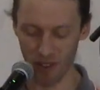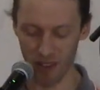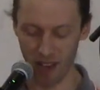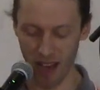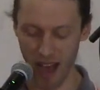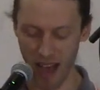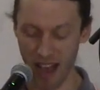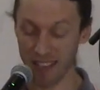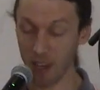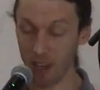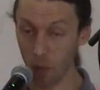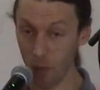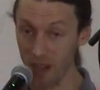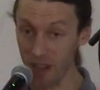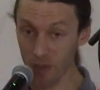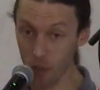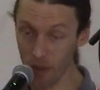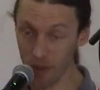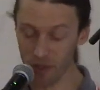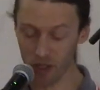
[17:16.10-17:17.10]
as it
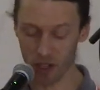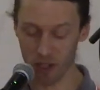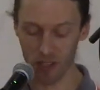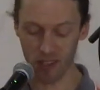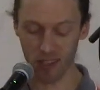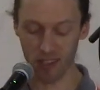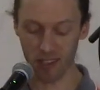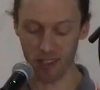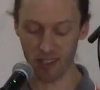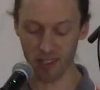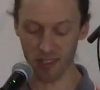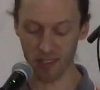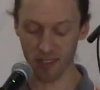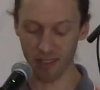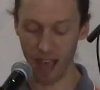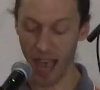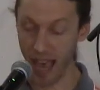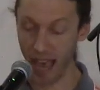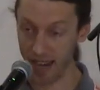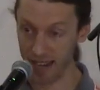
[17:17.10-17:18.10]
was with Jesus
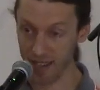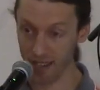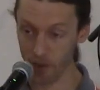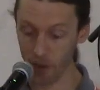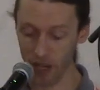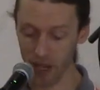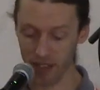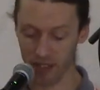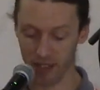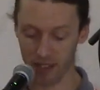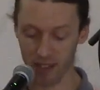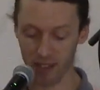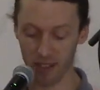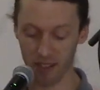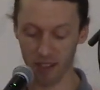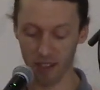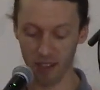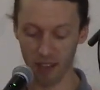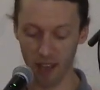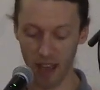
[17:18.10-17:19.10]
and his friends,
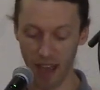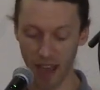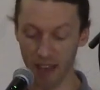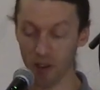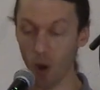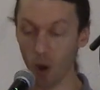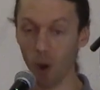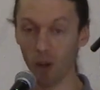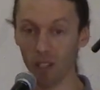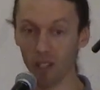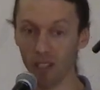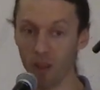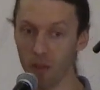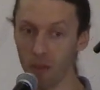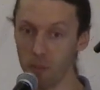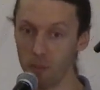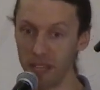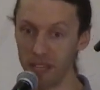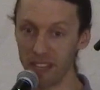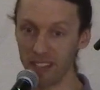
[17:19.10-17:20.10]
and all
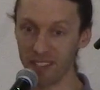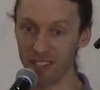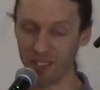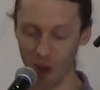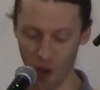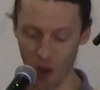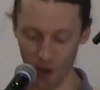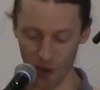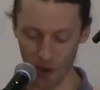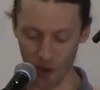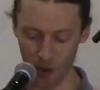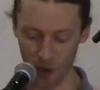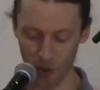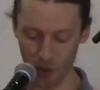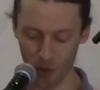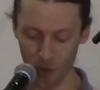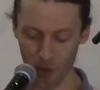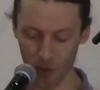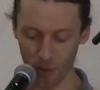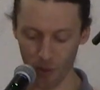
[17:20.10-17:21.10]
other beings on
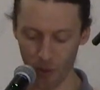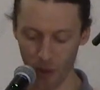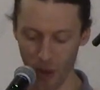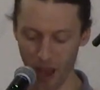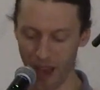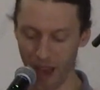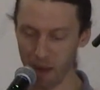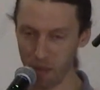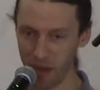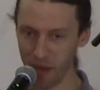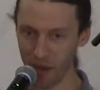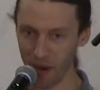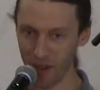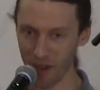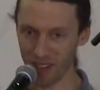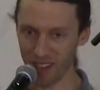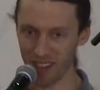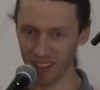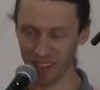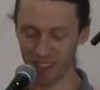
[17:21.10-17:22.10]
earth and beyond.
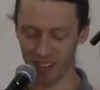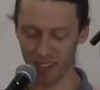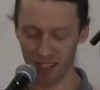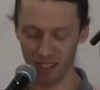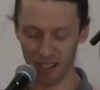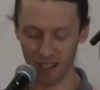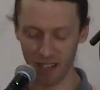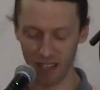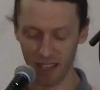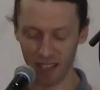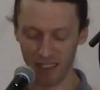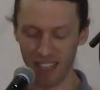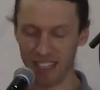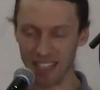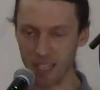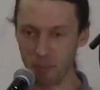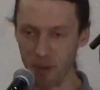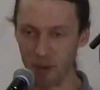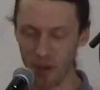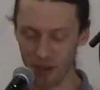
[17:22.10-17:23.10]
Let
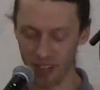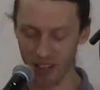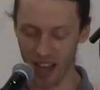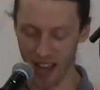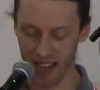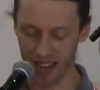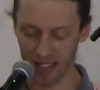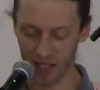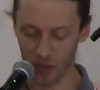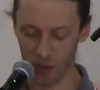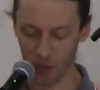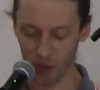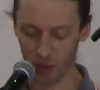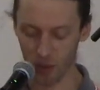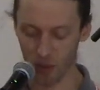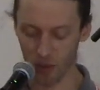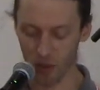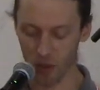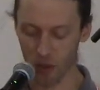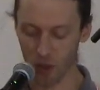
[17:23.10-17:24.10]
Spirit guide you,
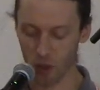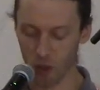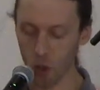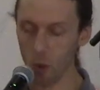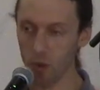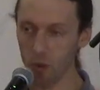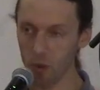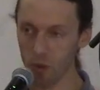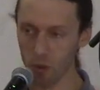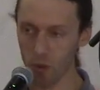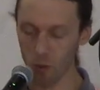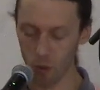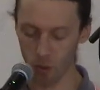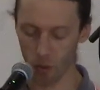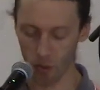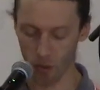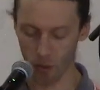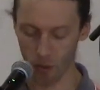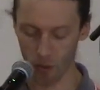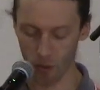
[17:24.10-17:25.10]
show you
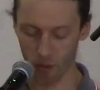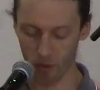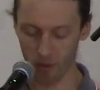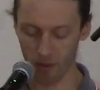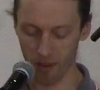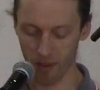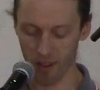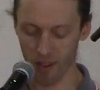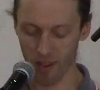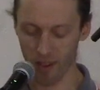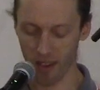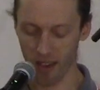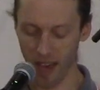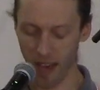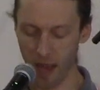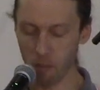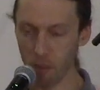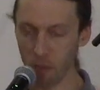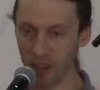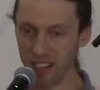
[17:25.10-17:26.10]
truth,
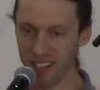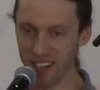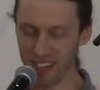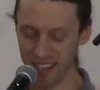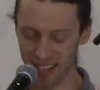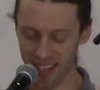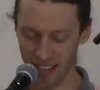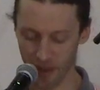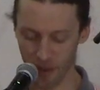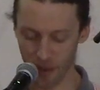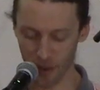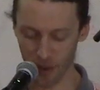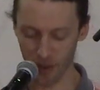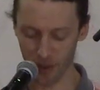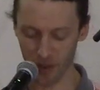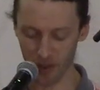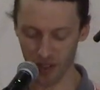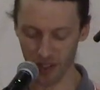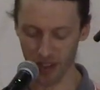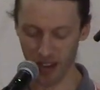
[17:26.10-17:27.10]
and bring us together
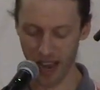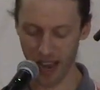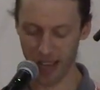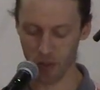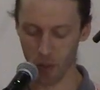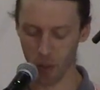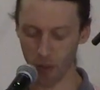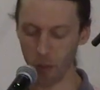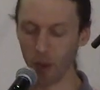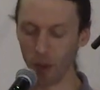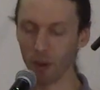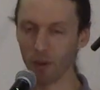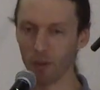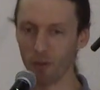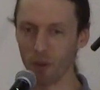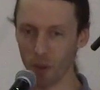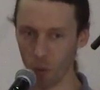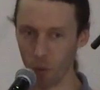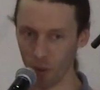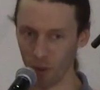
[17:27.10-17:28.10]
as we work
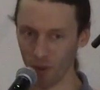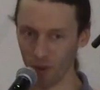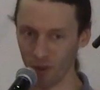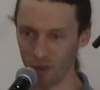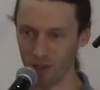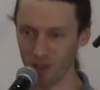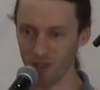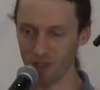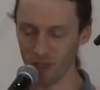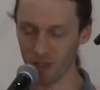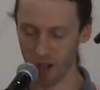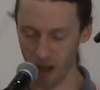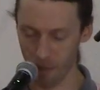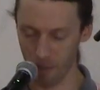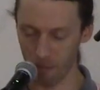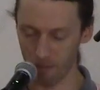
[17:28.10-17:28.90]
for the world to come.